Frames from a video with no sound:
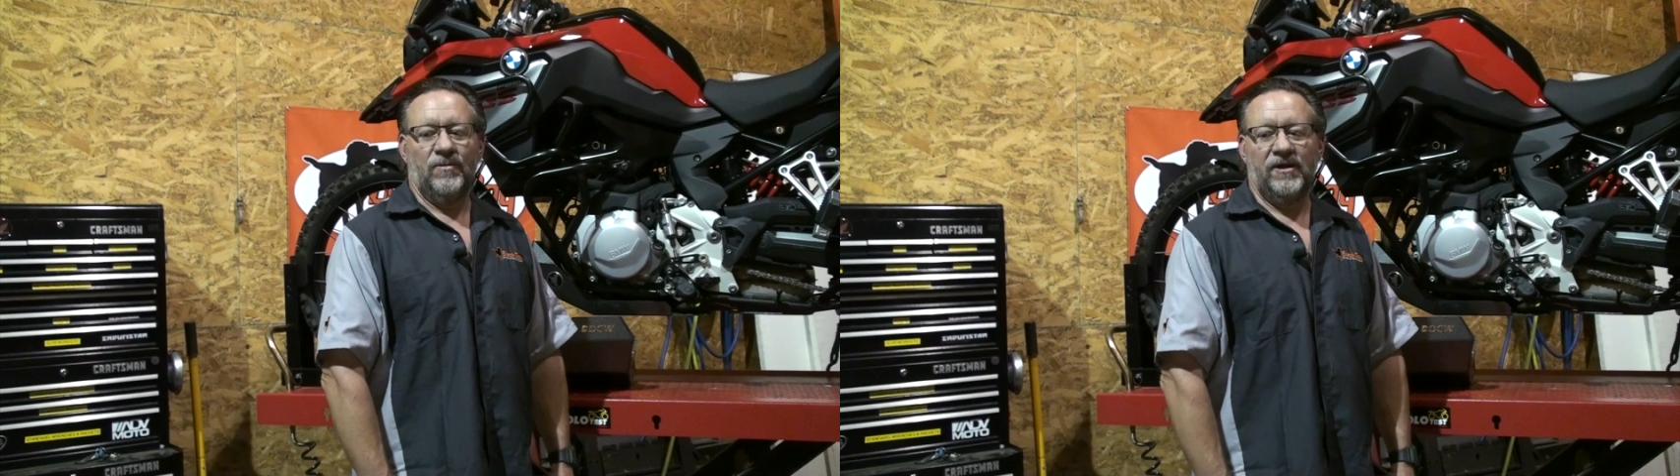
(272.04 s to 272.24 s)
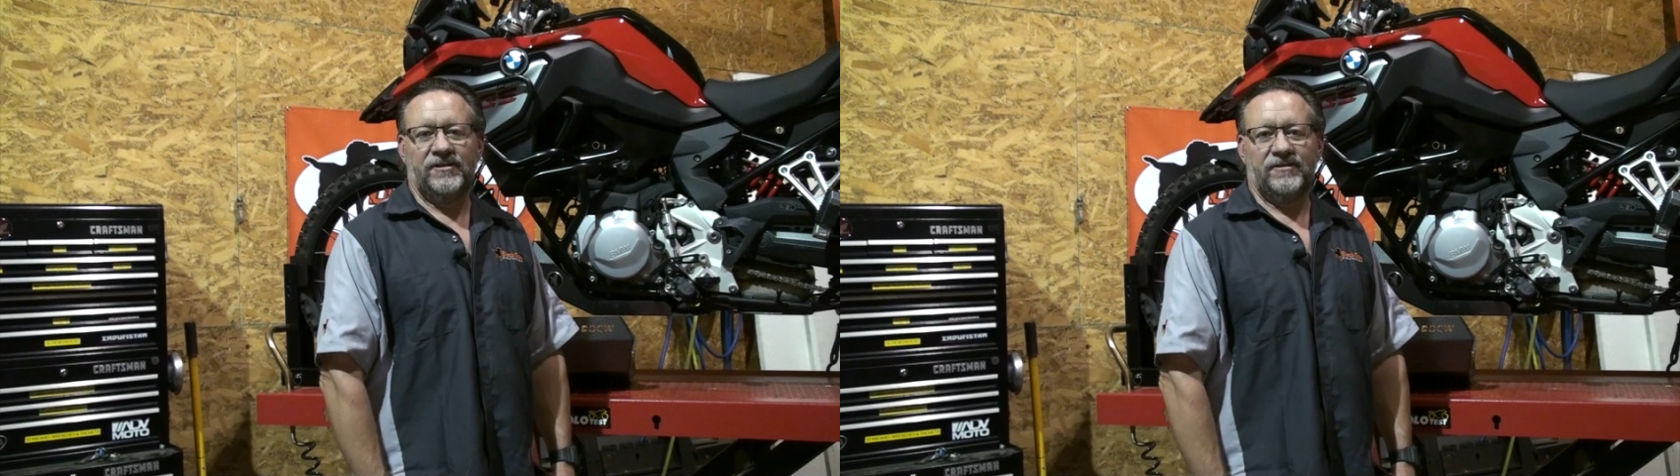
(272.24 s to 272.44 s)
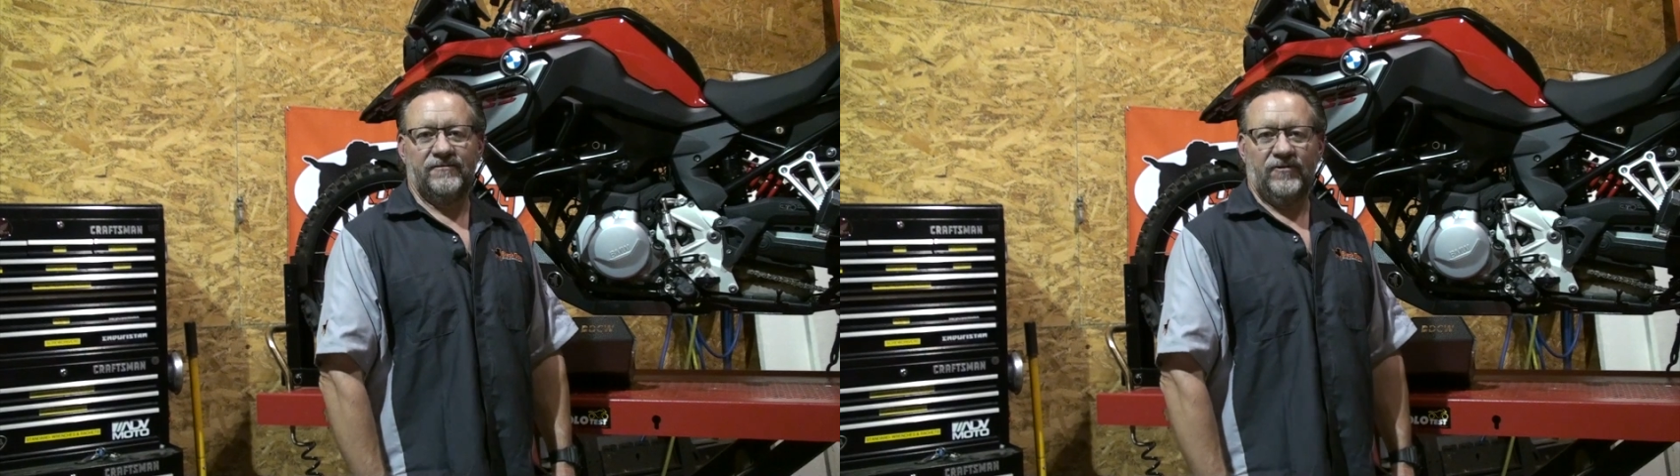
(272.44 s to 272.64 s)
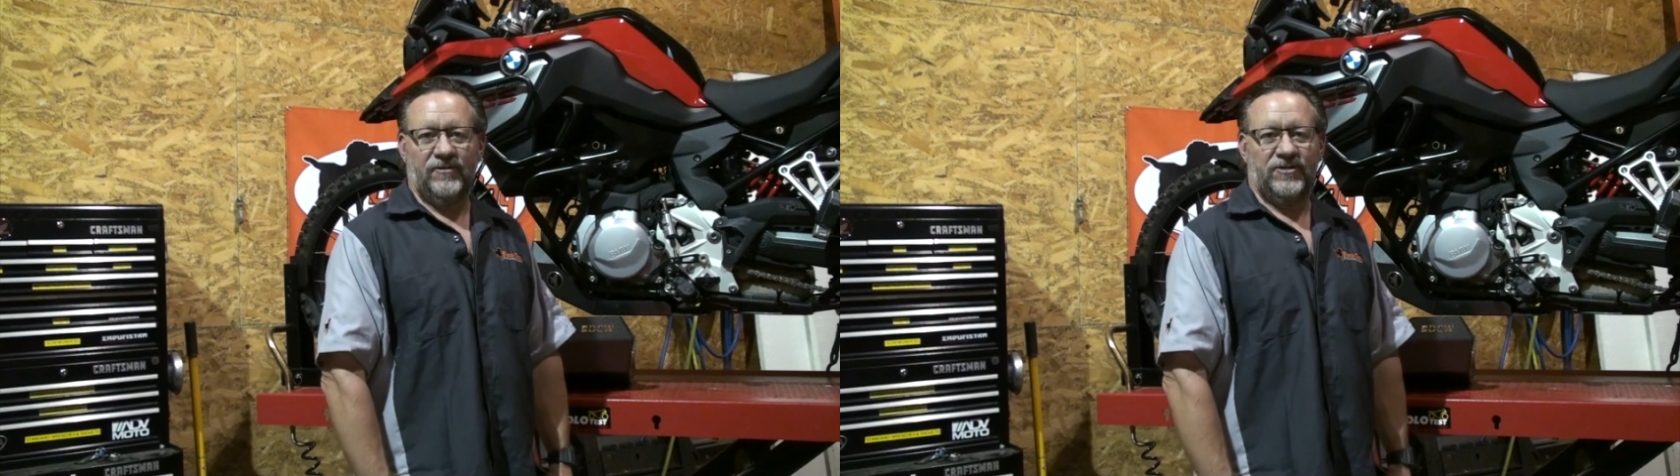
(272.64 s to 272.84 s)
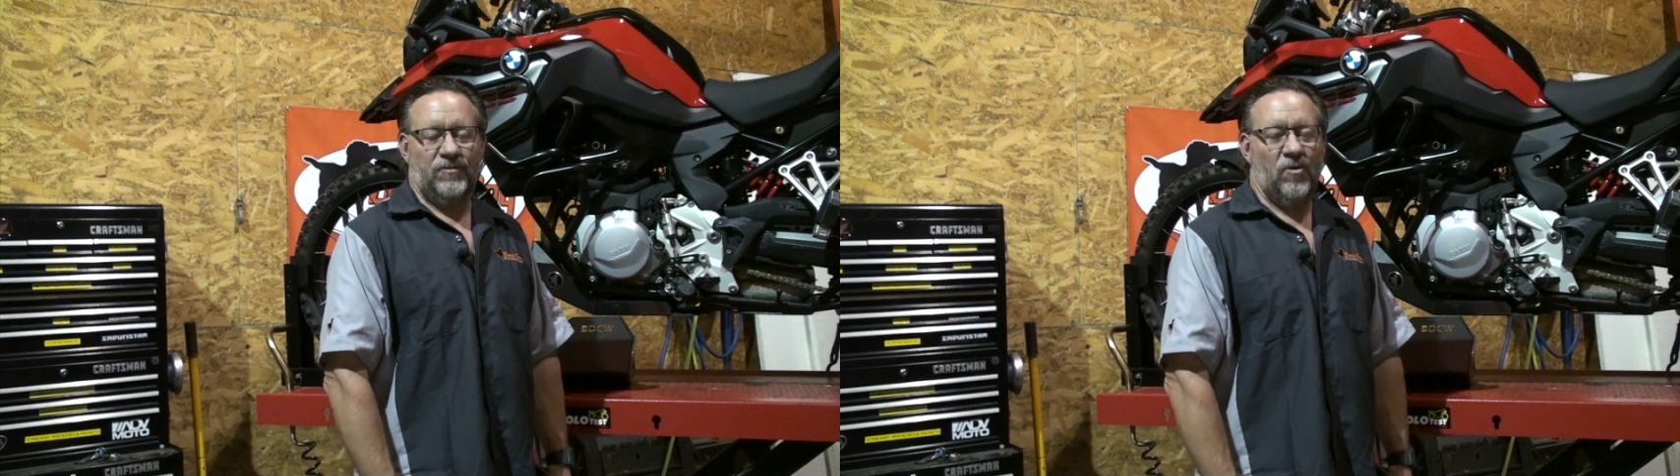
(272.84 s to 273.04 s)
so much for
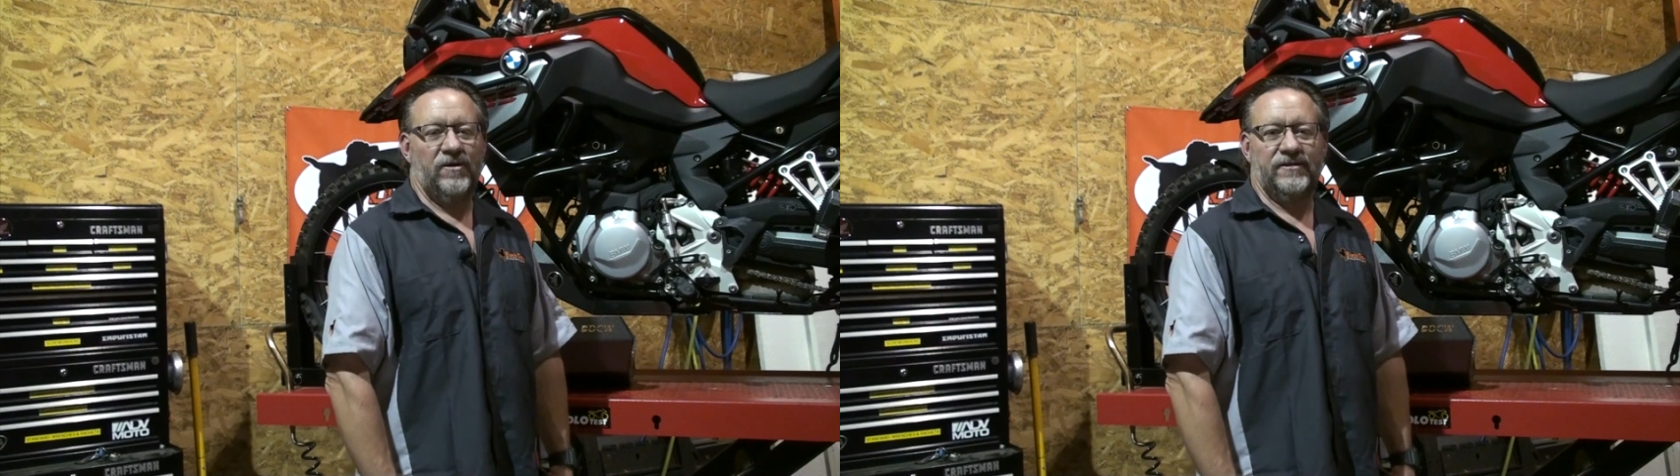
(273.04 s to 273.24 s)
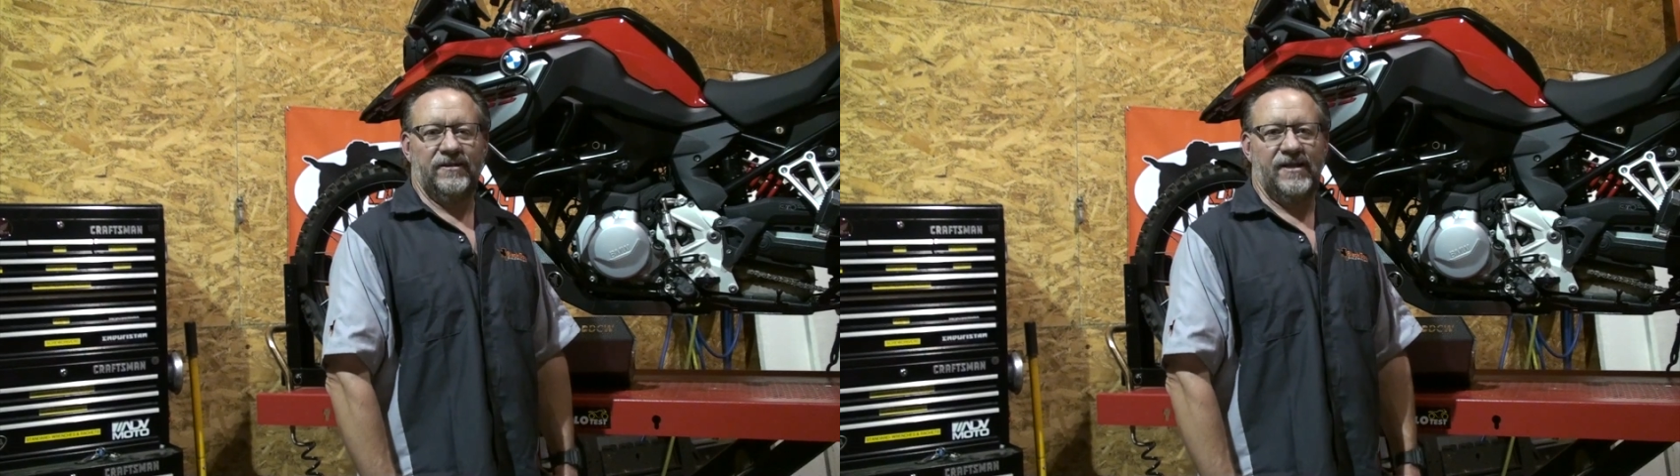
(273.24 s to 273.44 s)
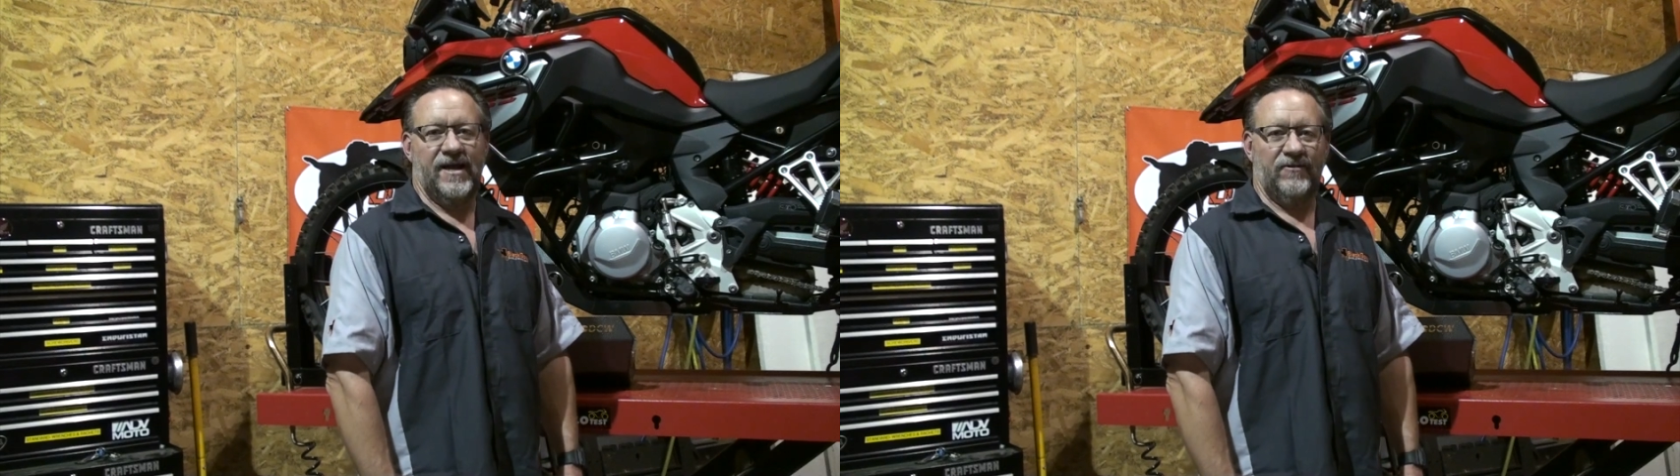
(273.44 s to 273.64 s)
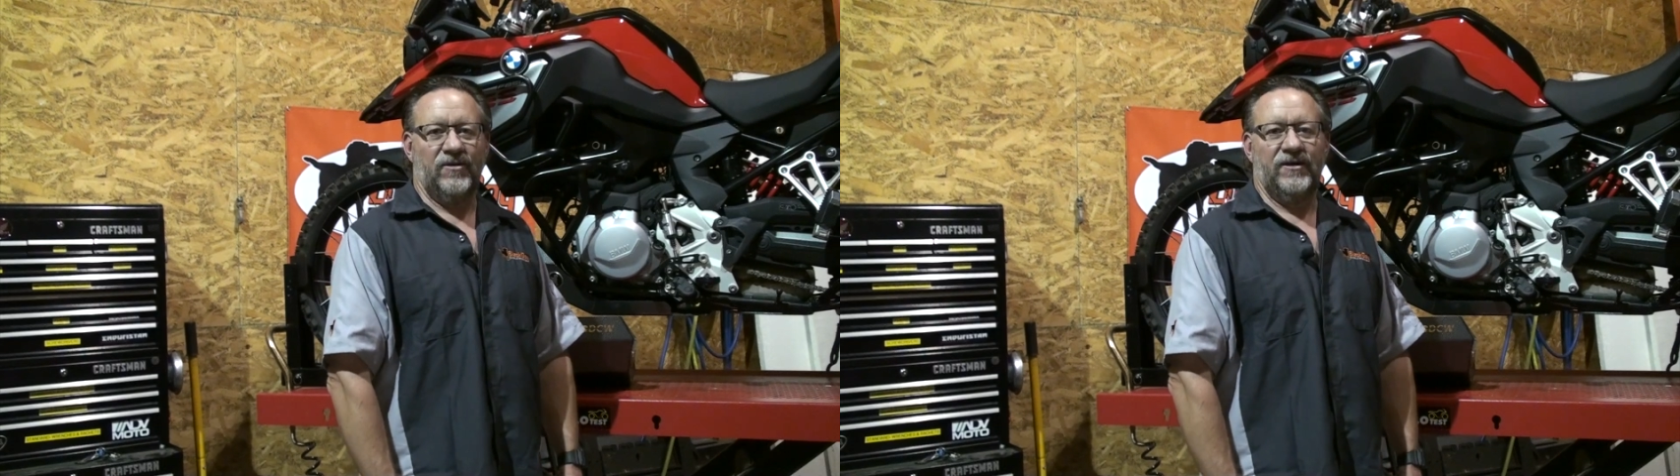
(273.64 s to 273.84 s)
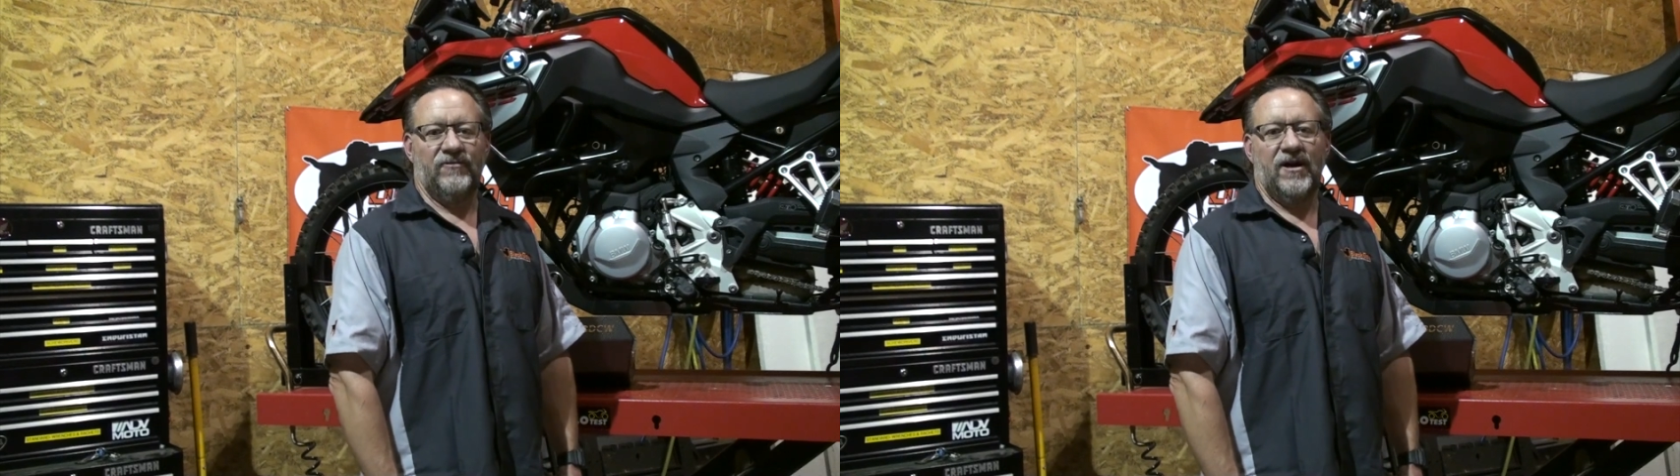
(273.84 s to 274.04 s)
your support, and have a
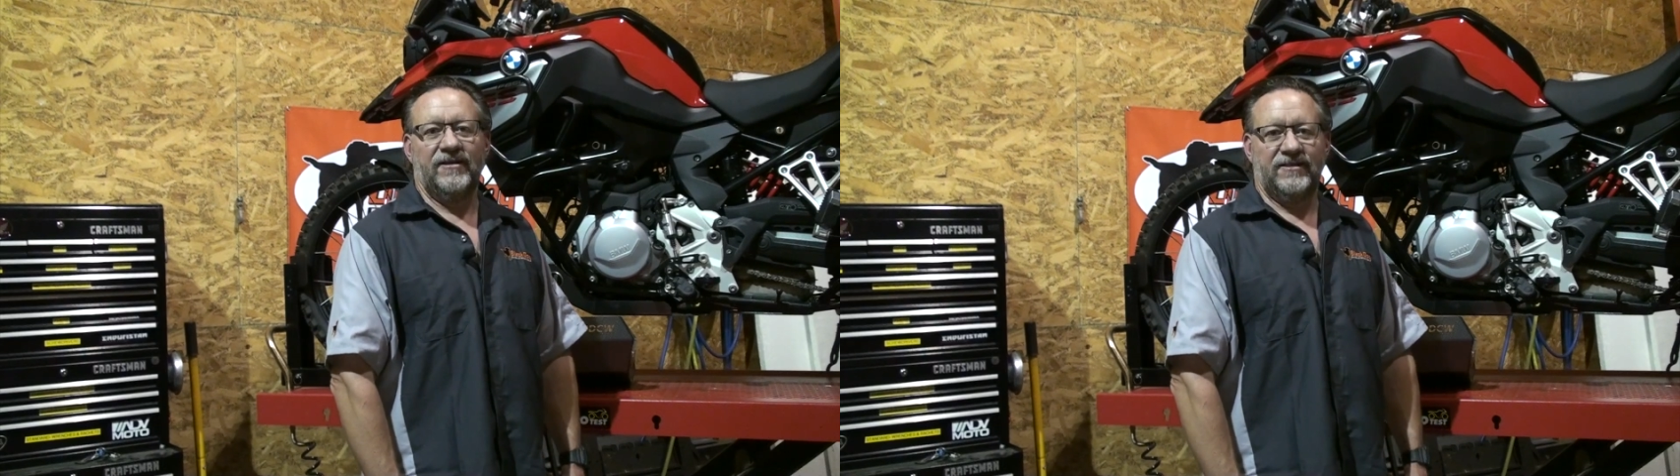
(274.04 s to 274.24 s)
great riding